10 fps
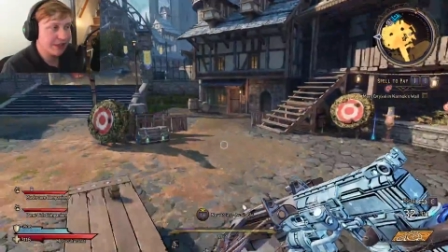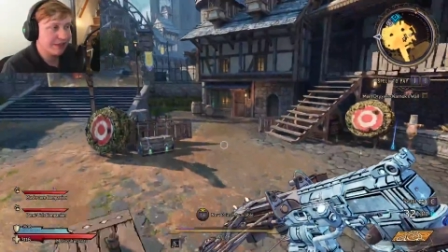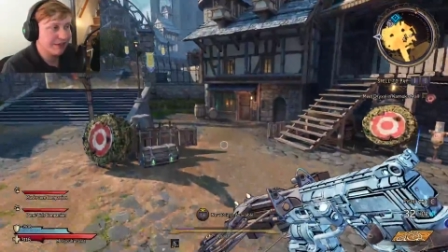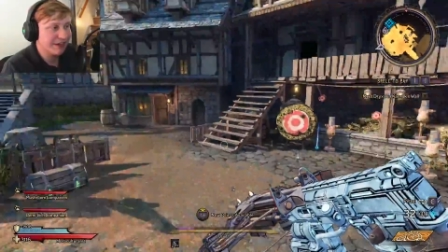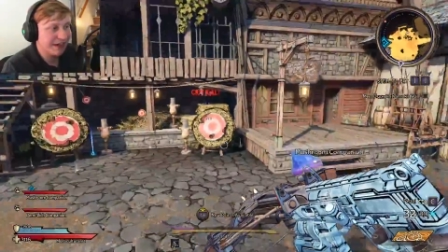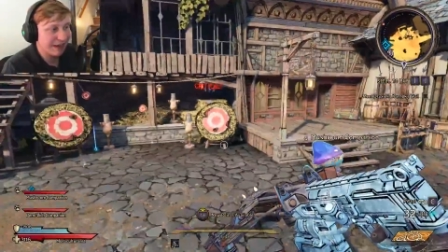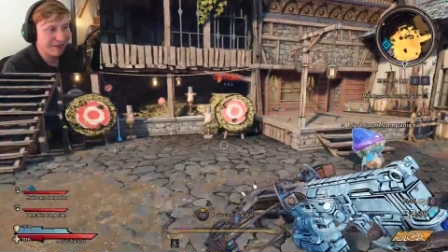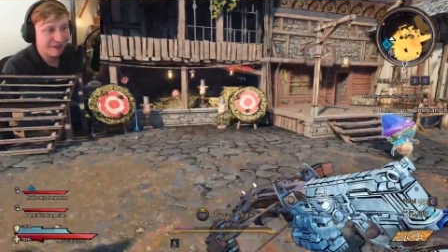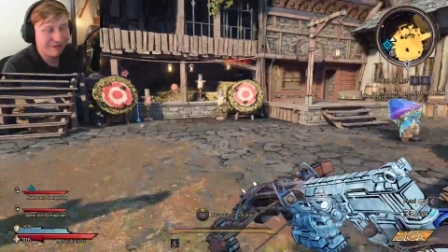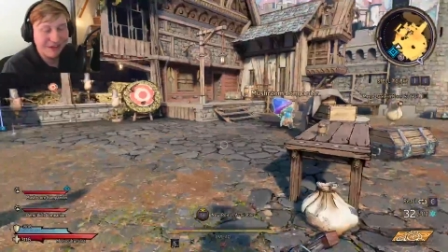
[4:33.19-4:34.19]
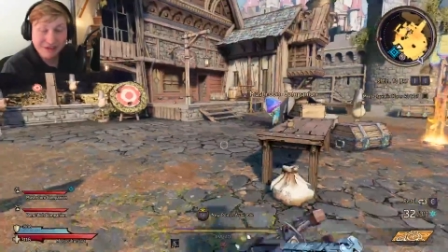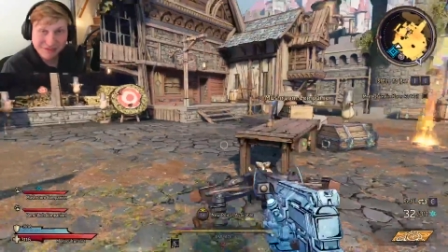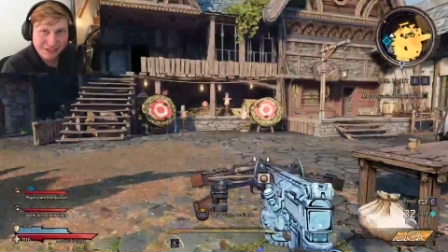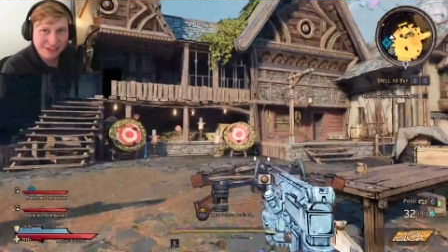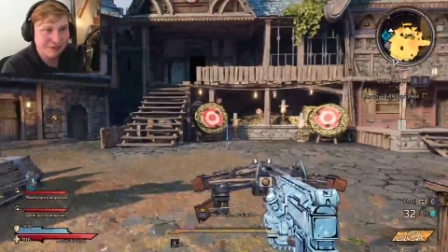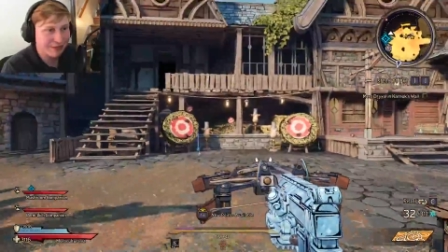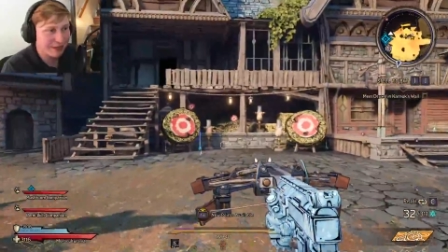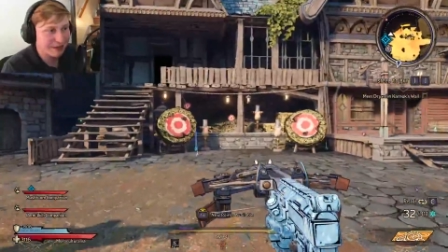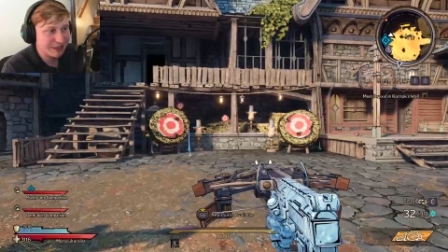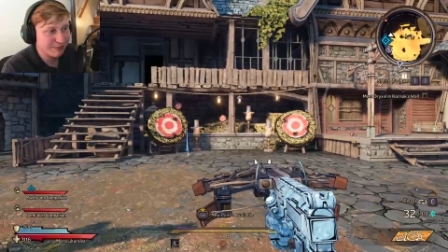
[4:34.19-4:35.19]
I've had other videos where
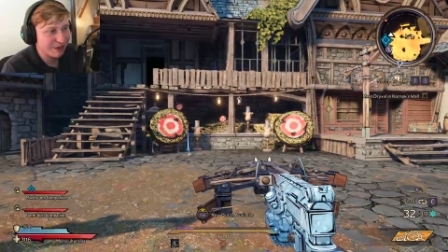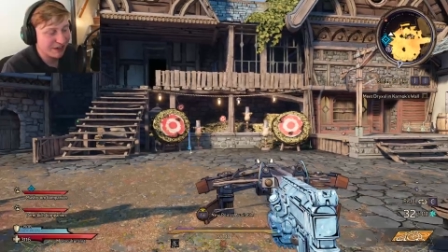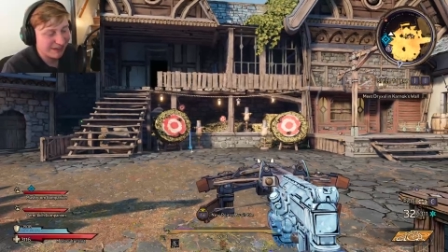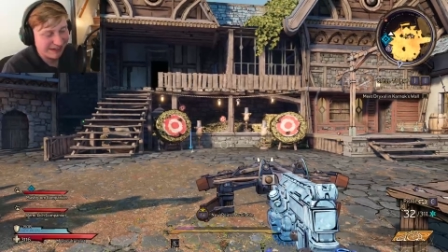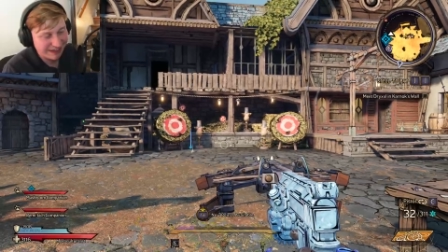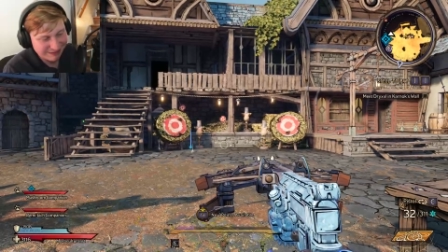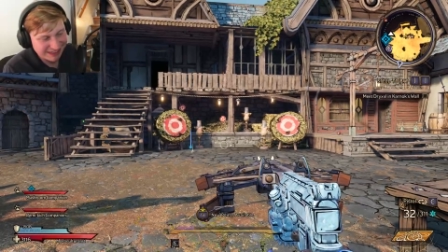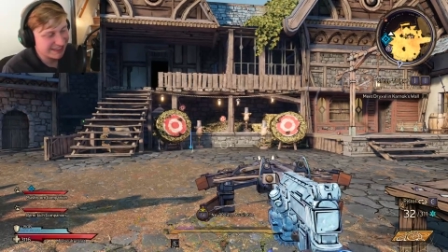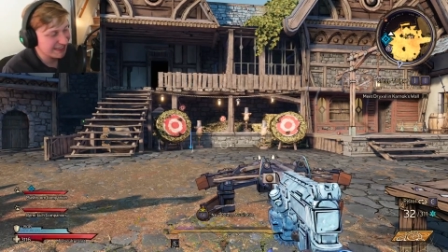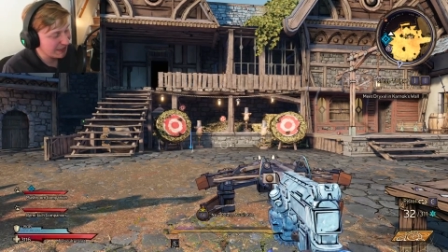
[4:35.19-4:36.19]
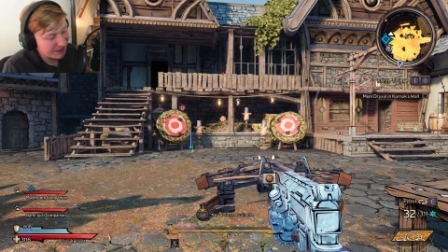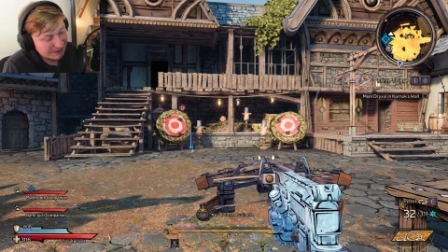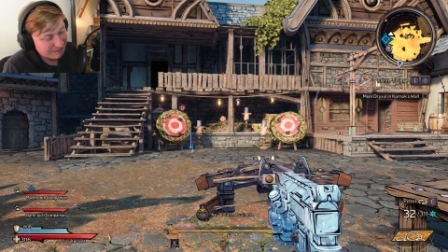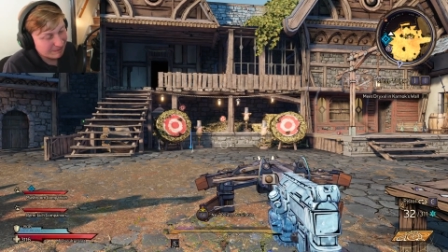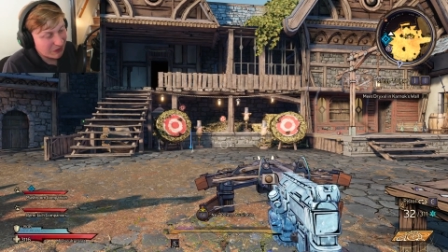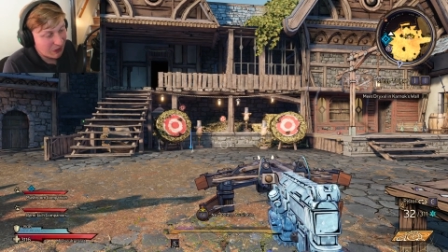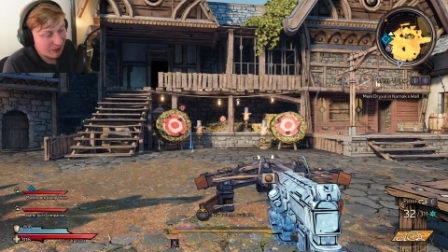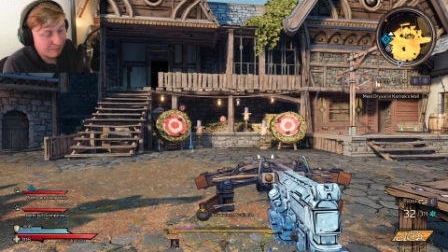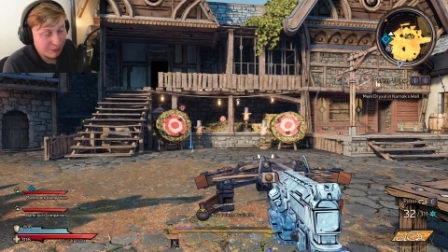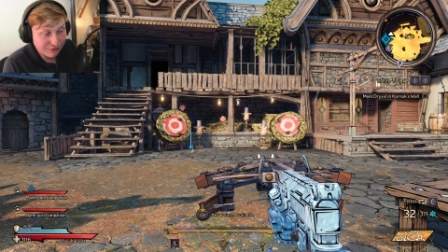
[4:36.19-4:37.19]
it does proc on dummies.
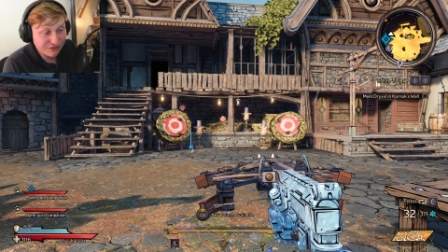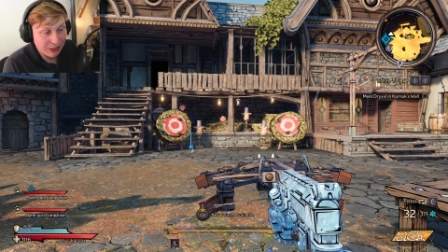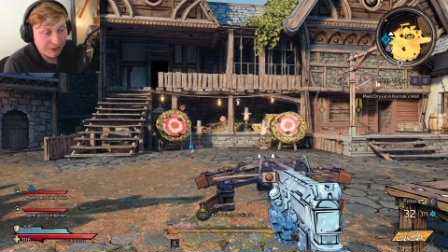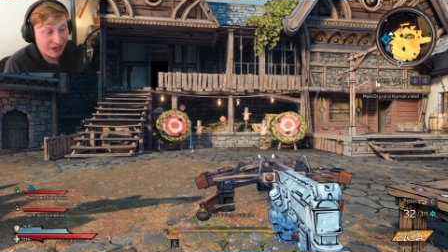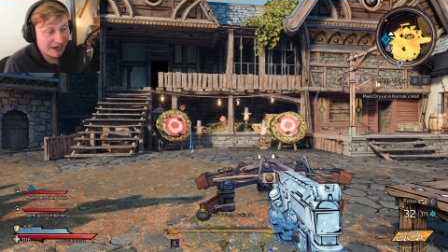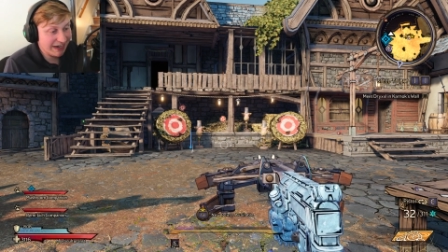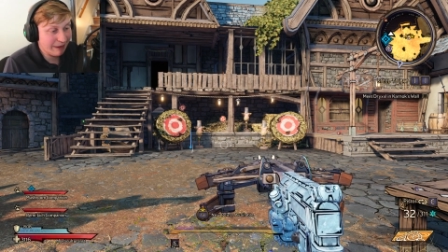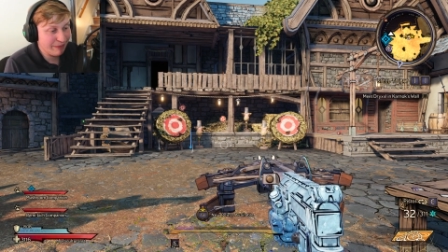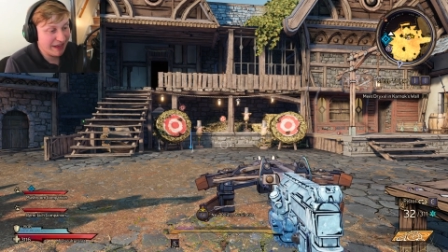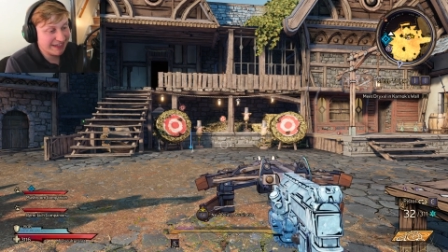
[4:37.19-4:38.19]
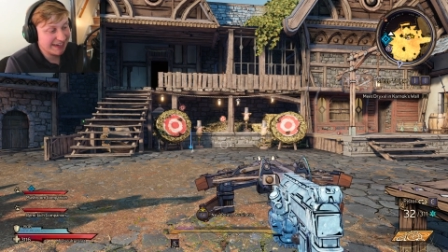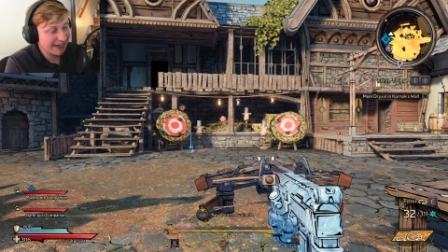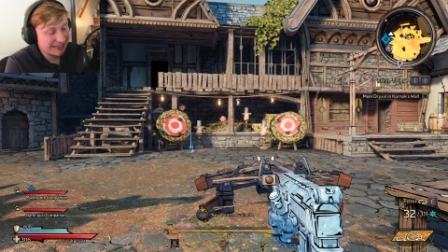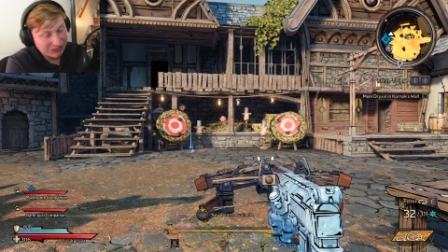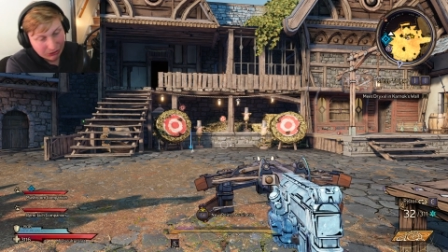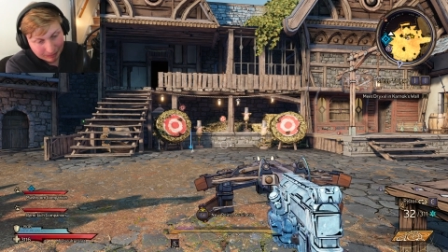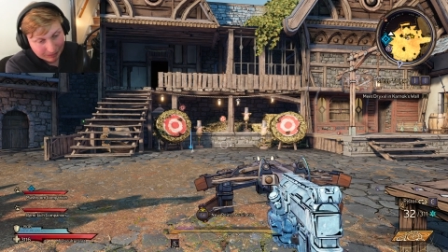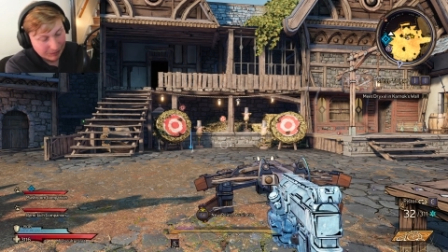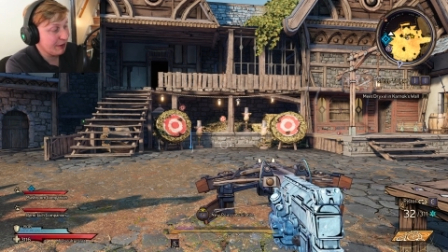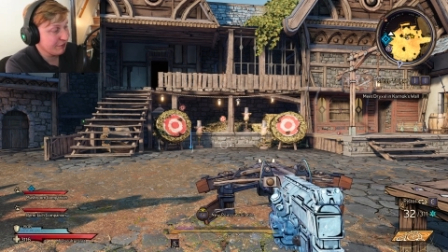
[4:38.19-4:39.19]
on both Double Knot and Blast Gas, so
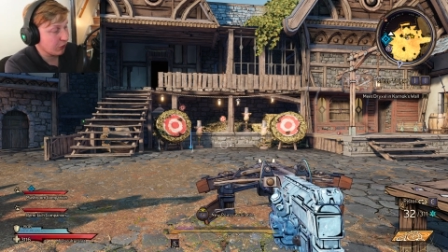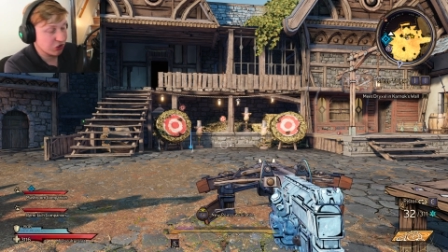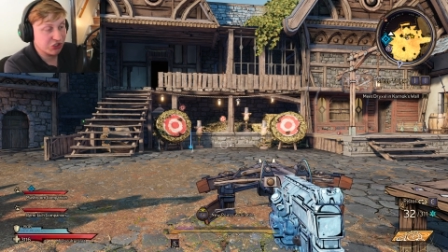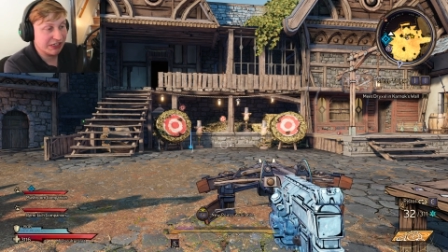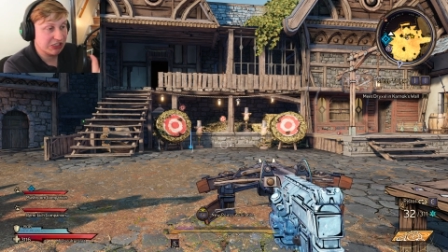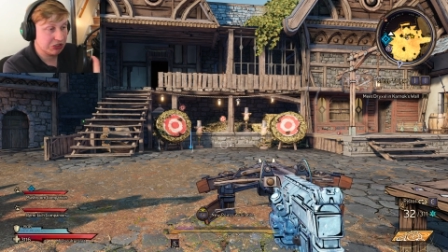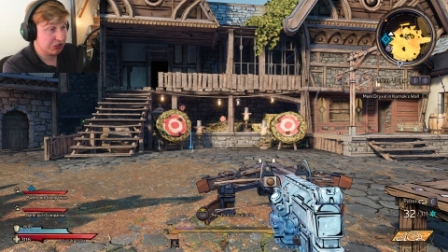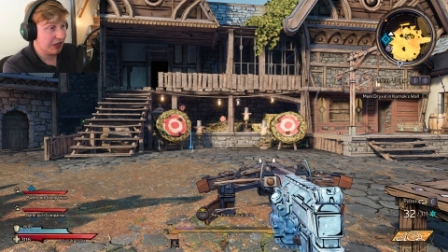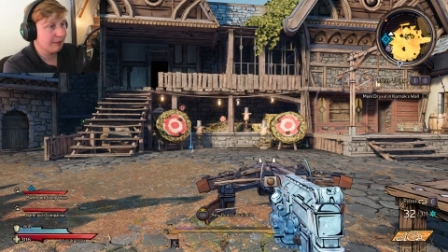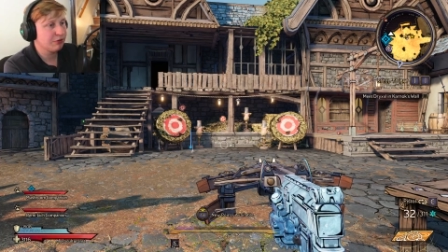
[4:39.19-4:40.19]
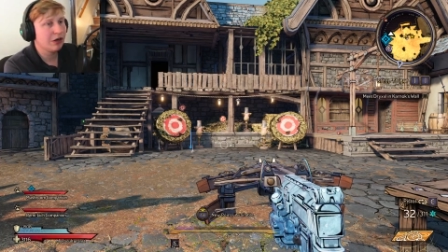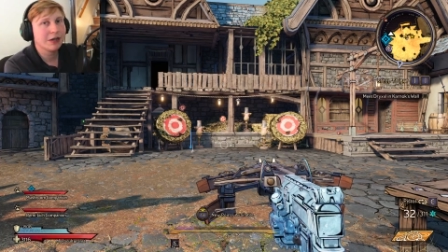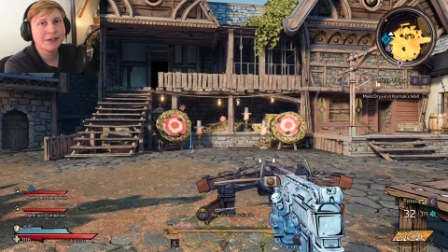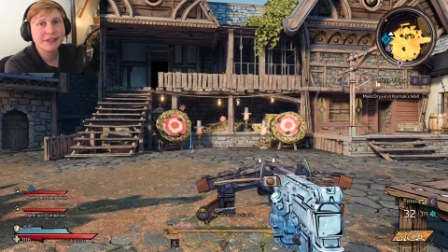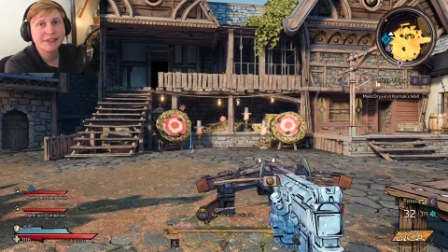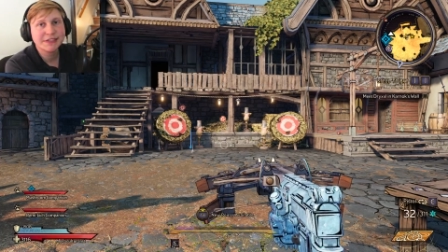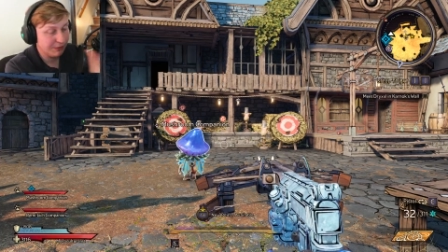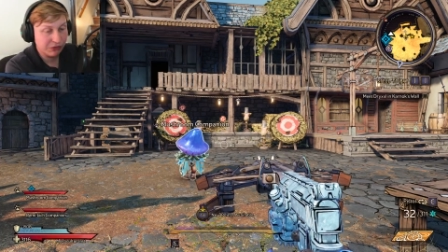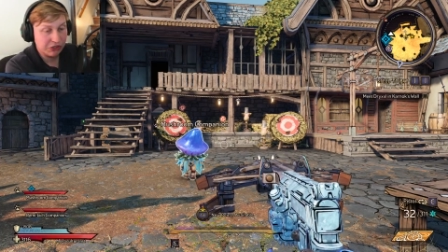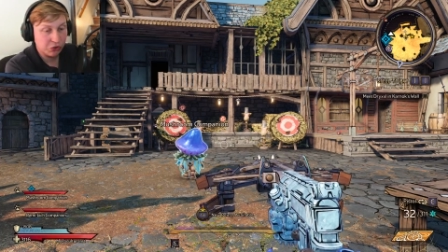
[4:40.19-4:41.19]
unfortunately it does not proc on this. It'd
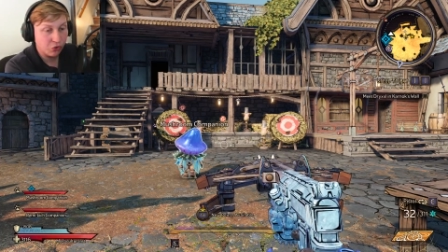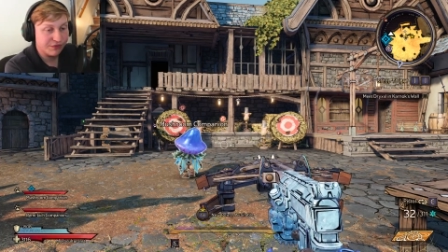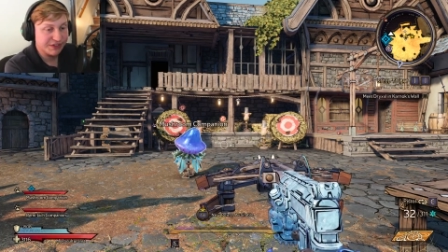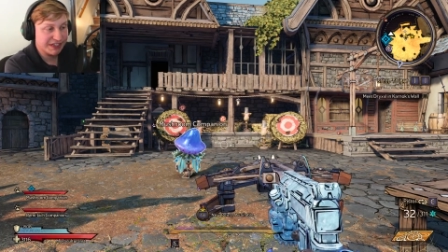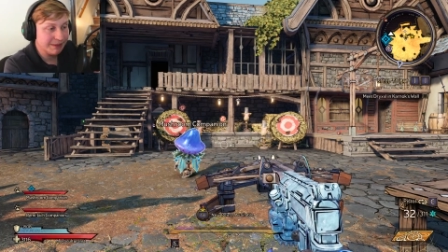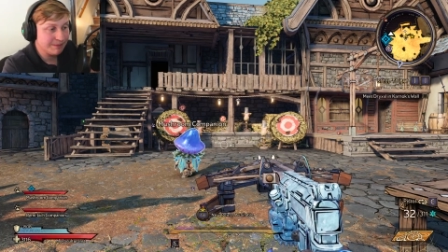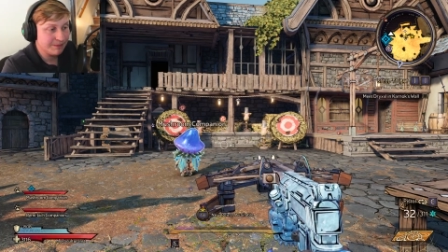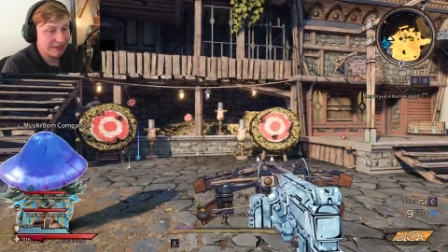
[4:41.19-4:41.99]
be really cool if it did.